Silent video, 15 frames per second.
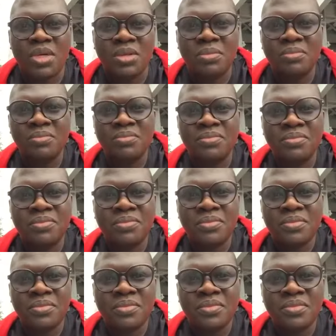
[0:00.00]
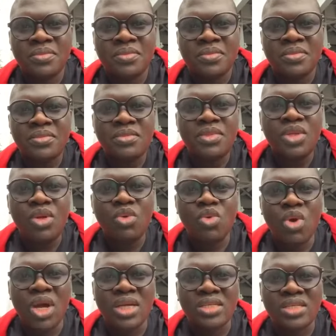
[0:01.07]
Firi is in London.
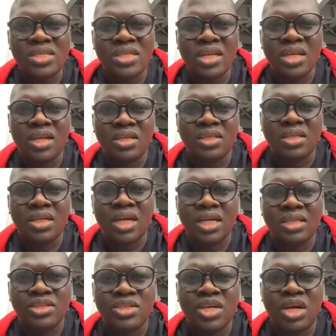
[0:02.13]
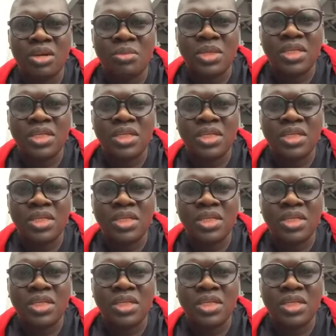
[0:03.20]
Jerus, how are you? I hope